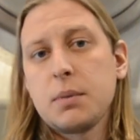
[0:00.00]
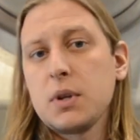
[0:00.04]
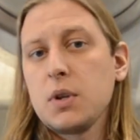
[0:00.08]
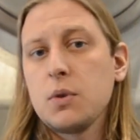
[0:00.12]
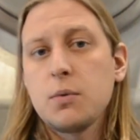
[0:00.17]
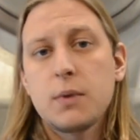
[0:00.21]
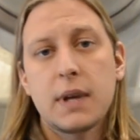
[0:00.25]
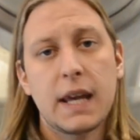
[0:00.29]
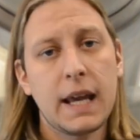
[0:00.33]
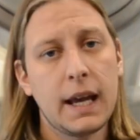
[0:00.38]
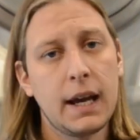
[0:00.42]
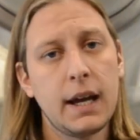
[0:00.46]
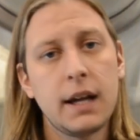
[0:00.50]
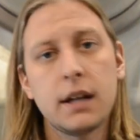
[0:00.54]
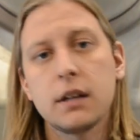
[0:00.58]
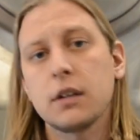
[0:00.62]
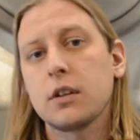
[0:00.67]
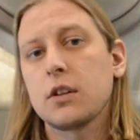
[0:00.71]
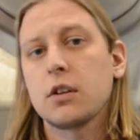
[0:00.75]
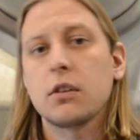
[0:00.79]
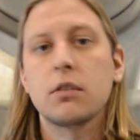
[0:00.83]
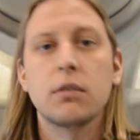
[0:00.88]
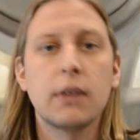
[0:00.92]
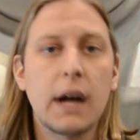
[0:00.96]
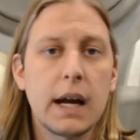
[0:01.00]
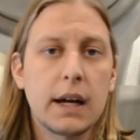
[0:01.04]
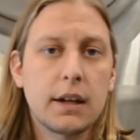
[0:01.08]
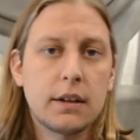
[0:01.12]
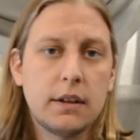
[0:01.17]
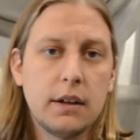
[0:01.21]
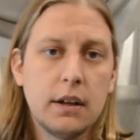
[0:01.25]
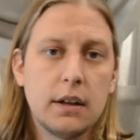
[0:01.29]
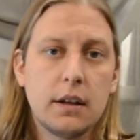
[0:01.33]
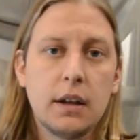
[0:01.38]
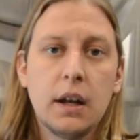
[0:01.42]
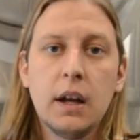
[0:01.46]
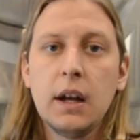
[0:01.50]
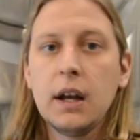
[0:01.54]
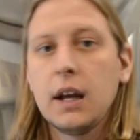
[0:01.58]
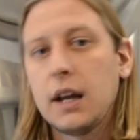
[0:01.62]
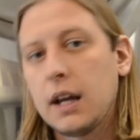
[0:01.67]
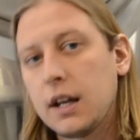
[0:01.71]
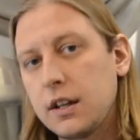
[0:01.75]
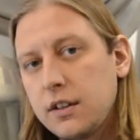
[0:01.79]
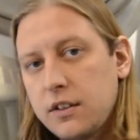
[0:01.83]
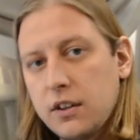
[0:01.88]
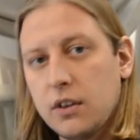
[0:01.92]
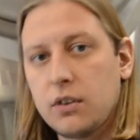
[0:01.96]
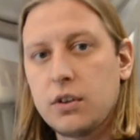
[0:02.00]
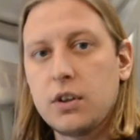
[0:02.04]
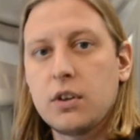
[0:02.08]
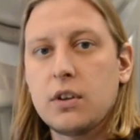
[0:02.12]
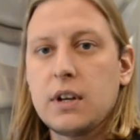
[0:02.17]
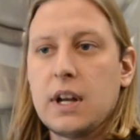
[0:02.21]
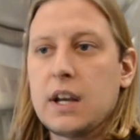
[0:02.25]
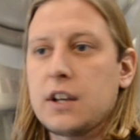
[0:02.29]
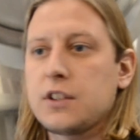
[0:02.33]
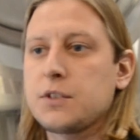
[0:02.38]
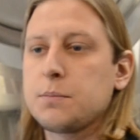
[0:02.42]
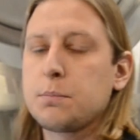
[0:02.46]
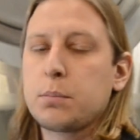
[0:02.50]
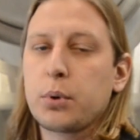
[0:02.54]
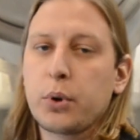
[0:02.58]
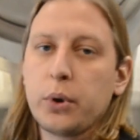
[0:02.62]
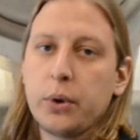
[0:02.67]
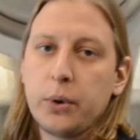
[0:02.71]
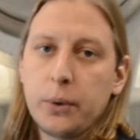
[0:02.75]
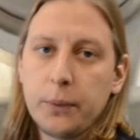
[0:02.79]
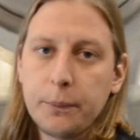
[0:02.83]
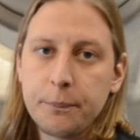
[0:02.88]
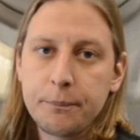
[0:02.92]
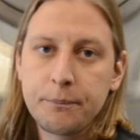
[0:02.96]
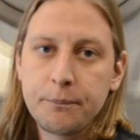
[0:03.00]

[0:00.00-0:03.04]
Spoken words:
but you can't correct it until your next brew.